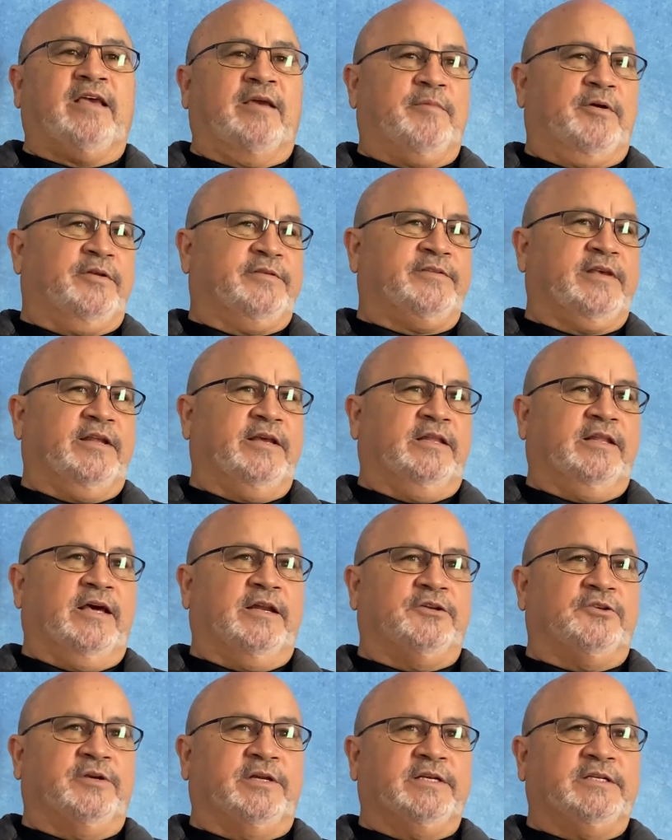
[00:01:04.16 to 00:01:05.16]
time, I was selling a
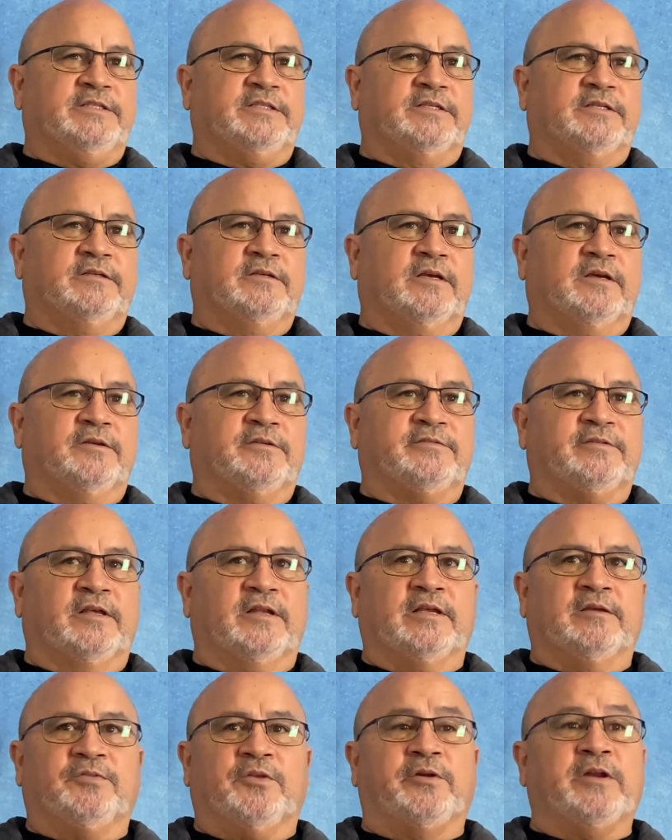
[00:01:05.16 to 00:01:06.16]
lot of drugs. I was
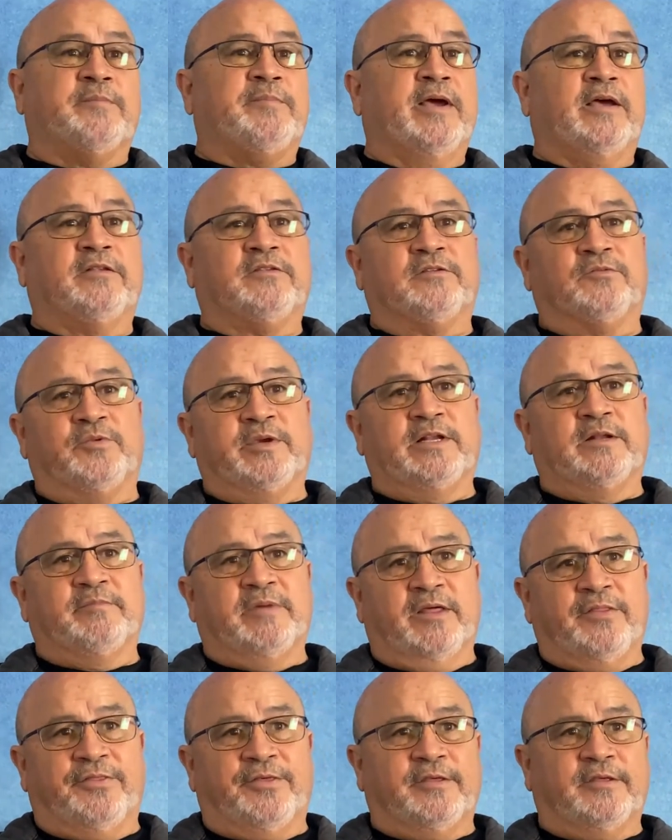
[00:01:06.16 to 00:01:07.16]
selling thirty pounds of weed a
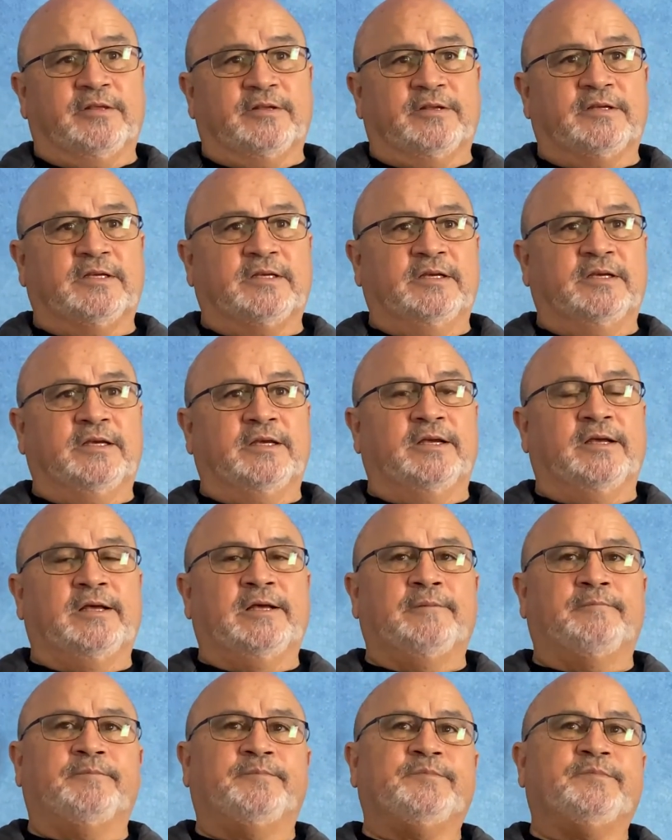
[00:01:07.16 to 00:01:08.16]
month. Mm.
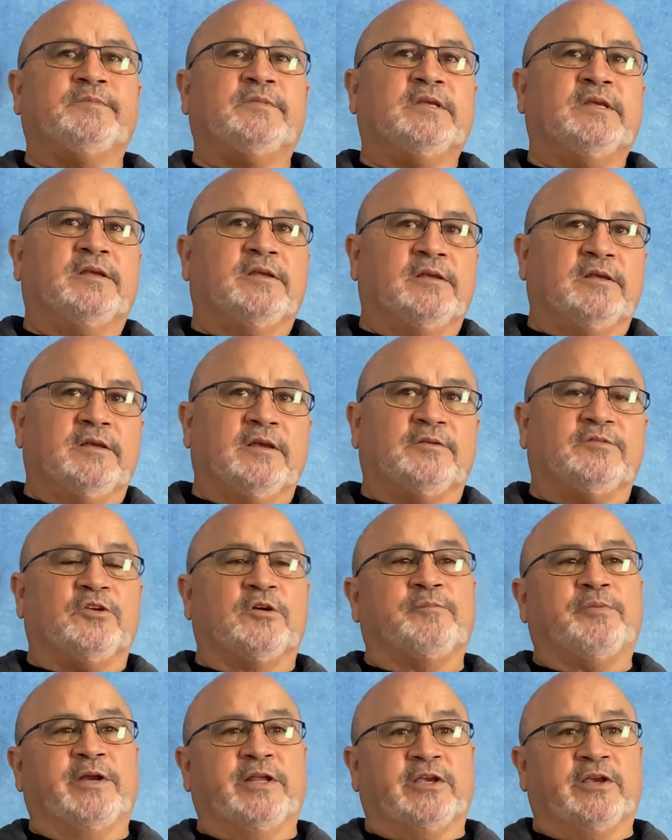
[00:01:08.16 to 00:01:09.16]
Um, So
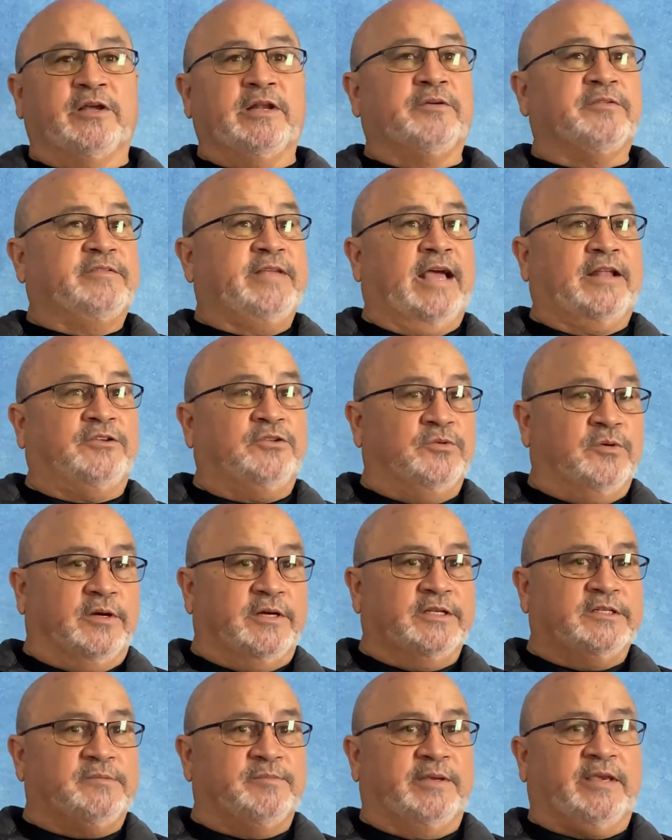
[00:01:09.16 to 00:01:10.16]
I'm pretty good. I was a tattoo
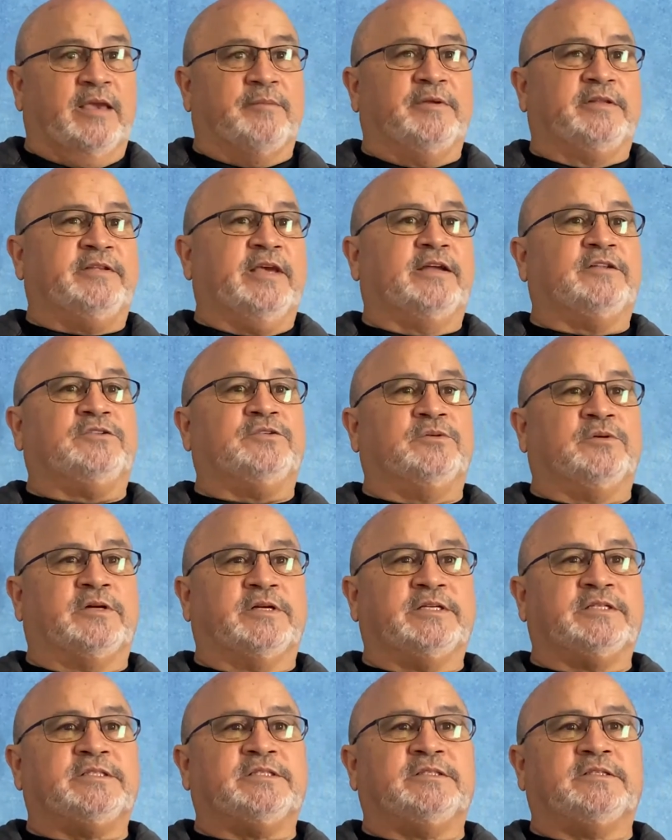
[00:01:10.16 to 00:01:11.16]
artist, became a tattoo
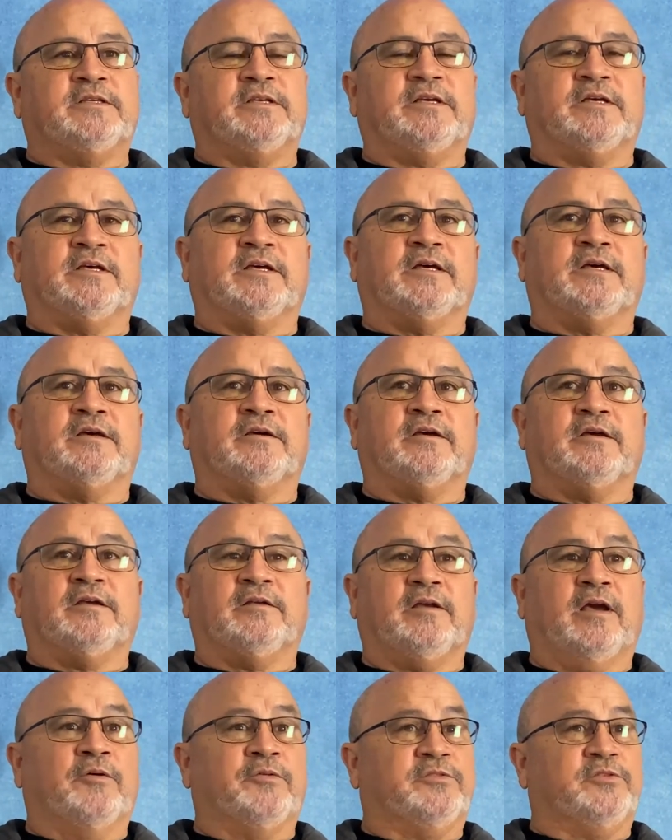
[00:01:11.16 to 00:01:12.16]
artist. Uh,
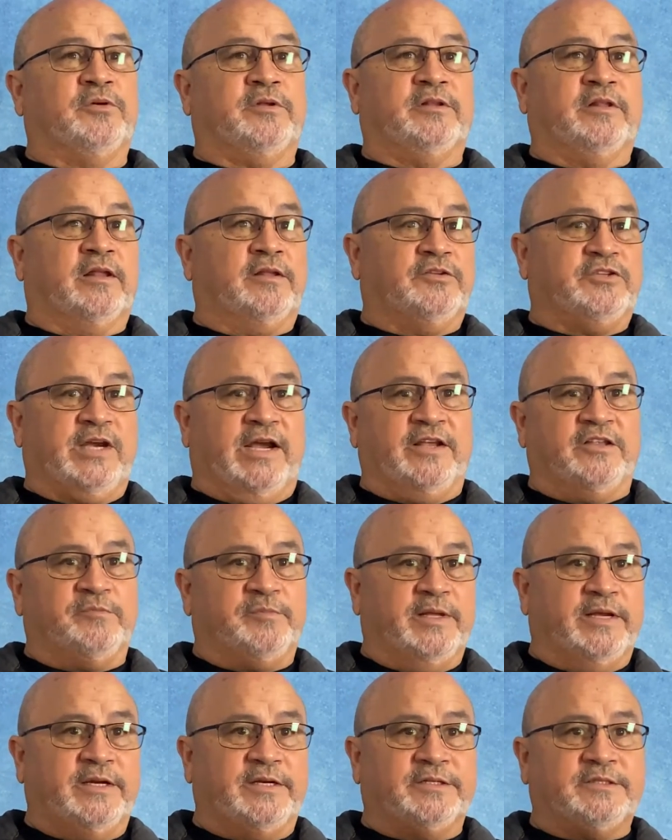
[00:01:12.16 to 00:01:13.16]
I was doing a lot of Giants
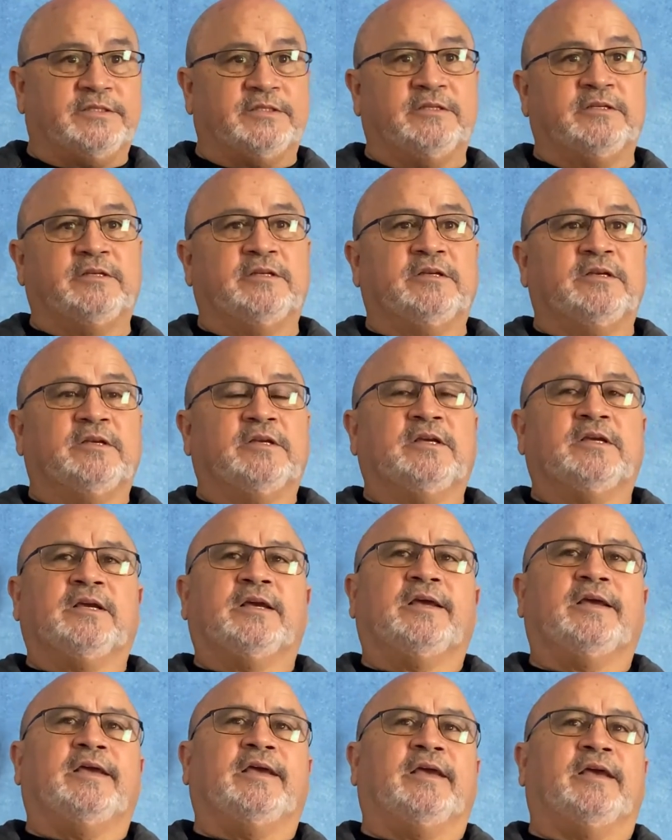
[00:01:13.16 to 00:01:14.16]
players.
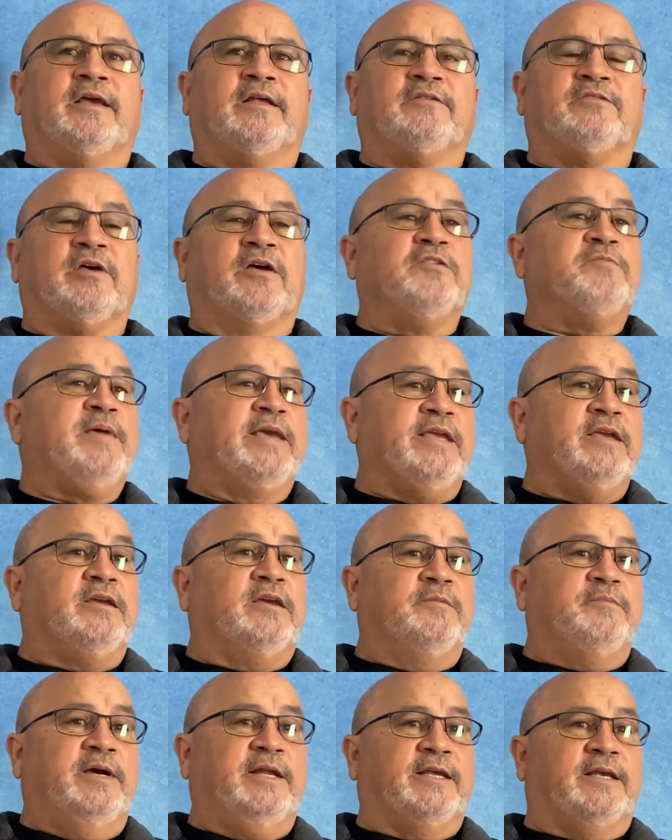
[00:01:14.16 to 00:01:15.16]
And so I was making
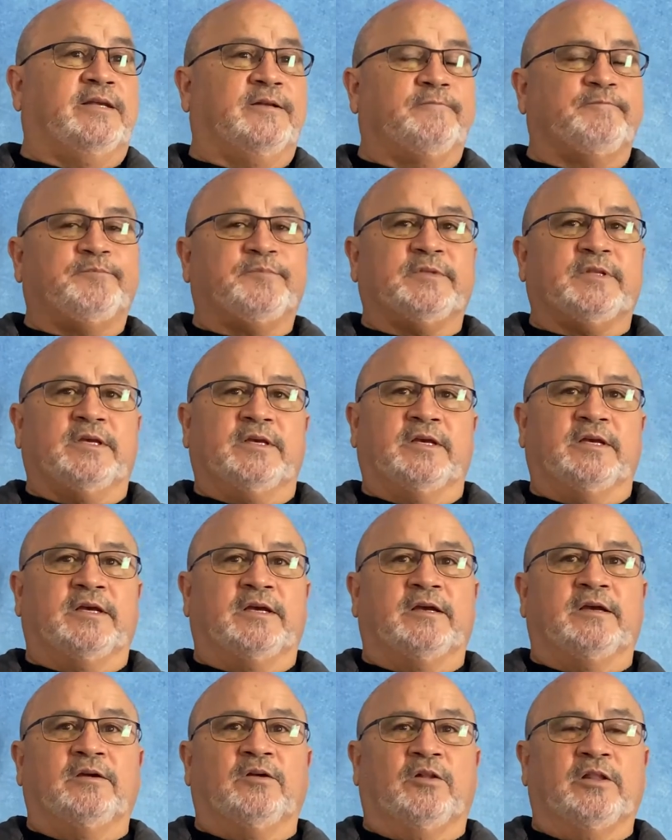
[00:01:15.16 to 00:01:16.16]
good money.
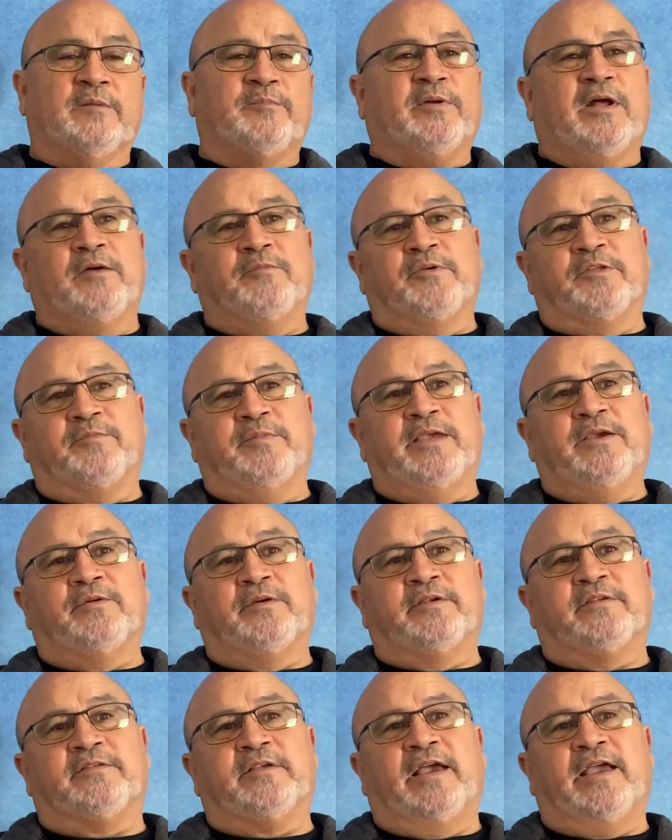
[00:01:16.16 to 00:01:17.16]
Uh, only problem with me
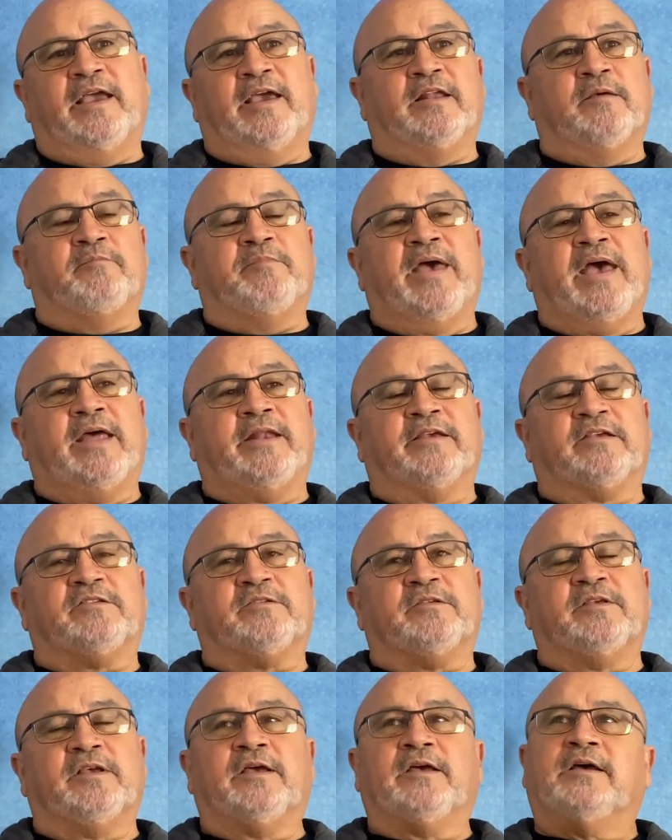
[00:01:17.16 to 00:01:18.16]
was I had a bad
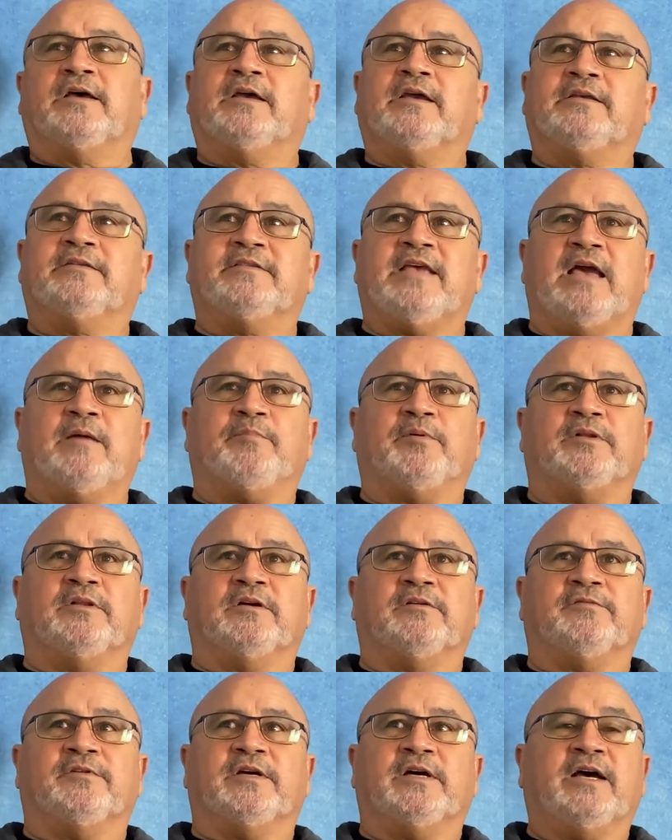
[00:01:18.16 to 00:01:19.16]
ex uh, example
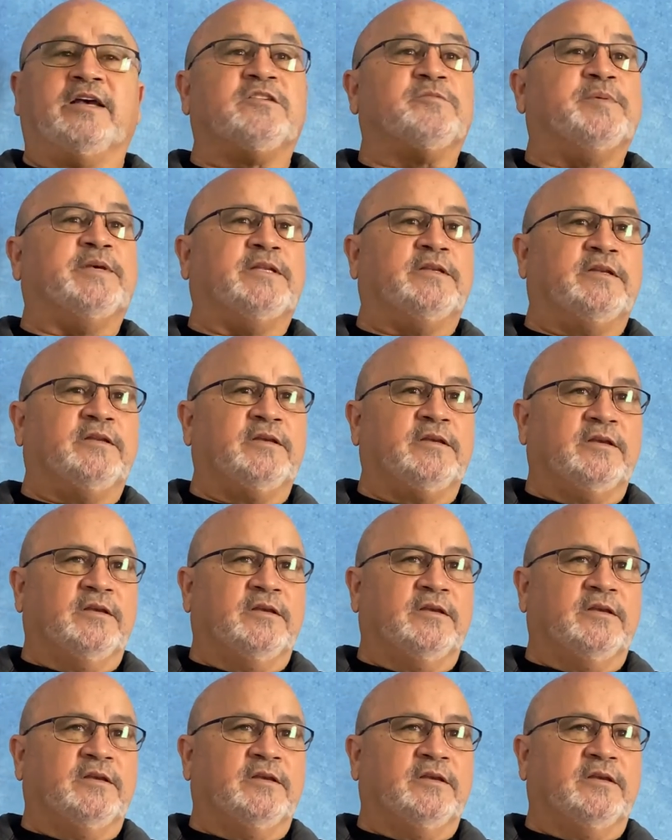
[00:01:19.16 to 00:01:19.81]
of a husband.